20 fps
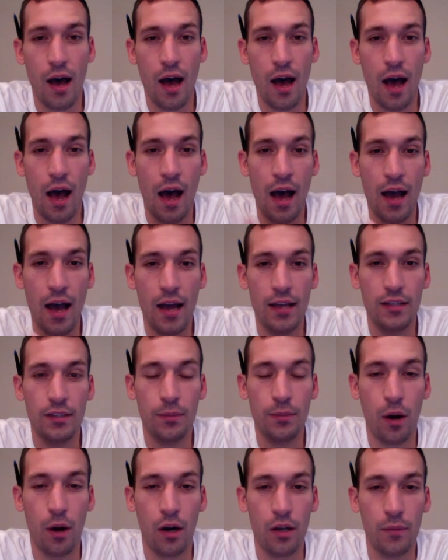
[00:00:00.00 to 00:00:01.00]
I
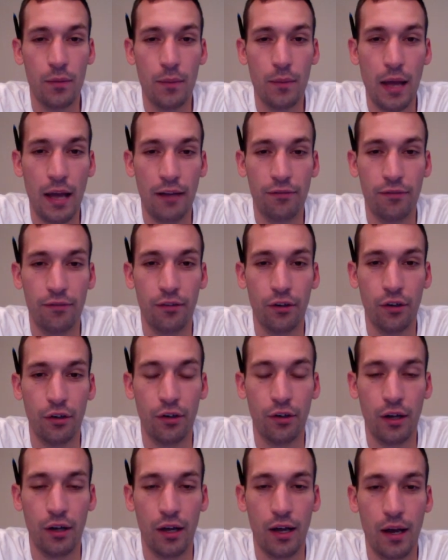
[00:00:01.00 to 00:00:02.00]
departed back
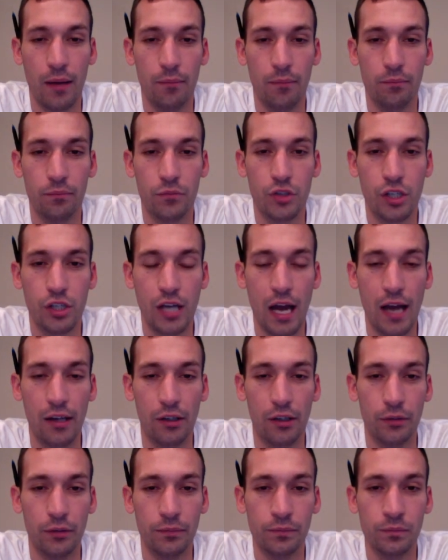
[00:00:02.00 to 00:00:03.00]
for
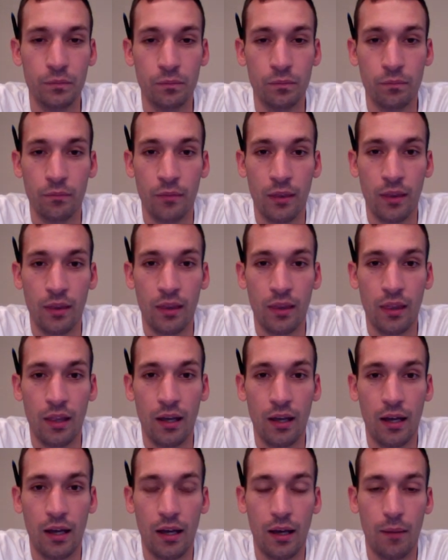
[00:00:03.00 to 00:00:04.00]
Chicago,
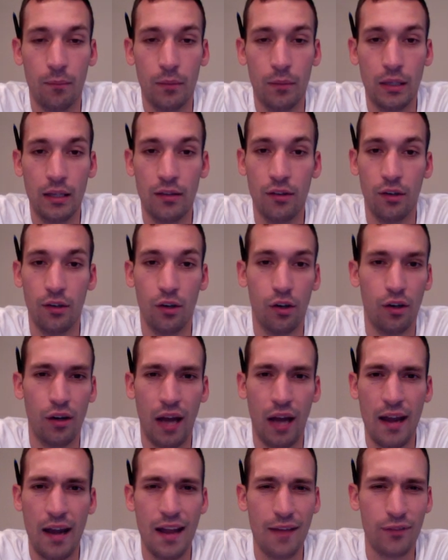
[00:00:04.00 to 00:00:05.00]
either
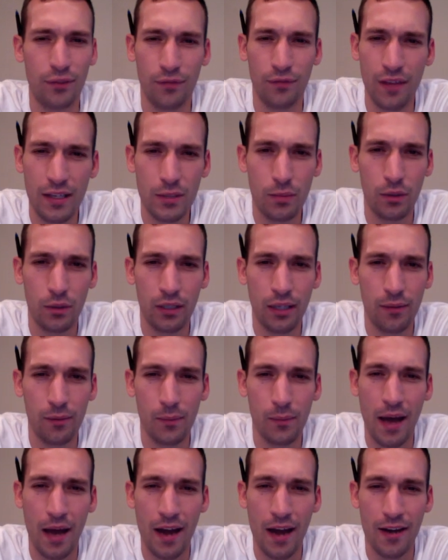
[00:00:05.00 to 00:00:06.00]
I'd have to Facebook him
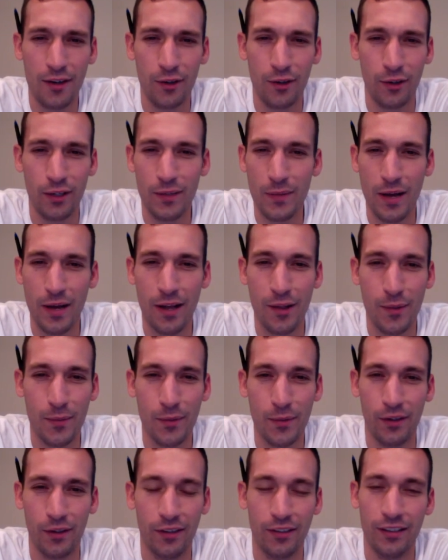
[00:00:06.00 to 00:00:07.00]
about it or email him,
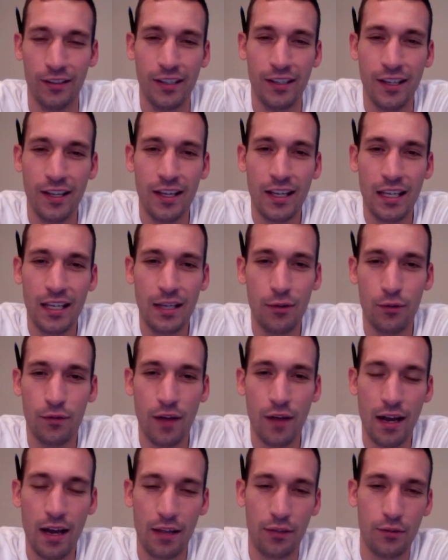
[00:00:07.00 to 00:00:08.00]
or he would
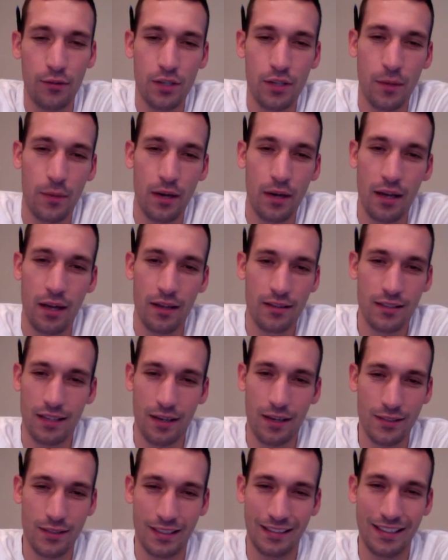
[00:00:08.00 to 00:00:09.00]
find out through someone else. And I
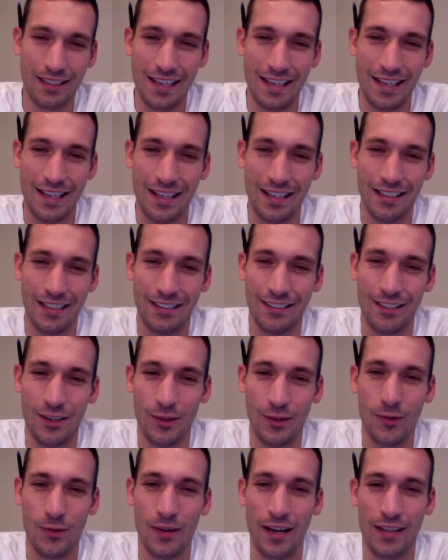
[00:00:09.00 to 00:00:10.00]
was like, I
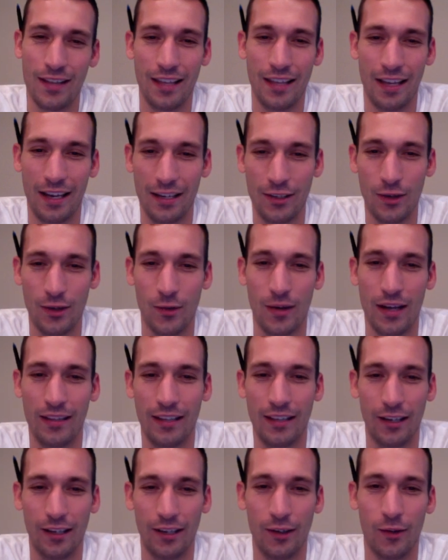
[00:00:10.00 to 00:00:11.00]
don't want that. I don't want
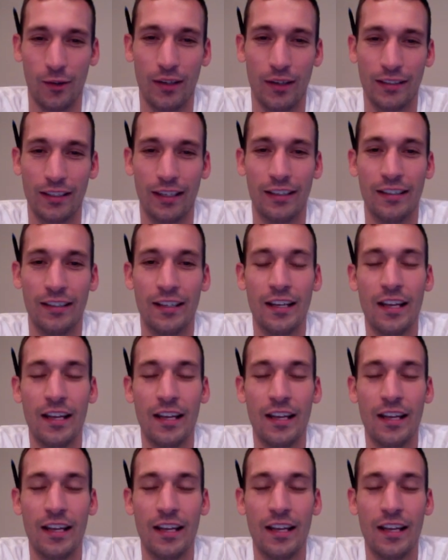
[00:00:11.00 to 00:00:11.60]
that. I don't want that.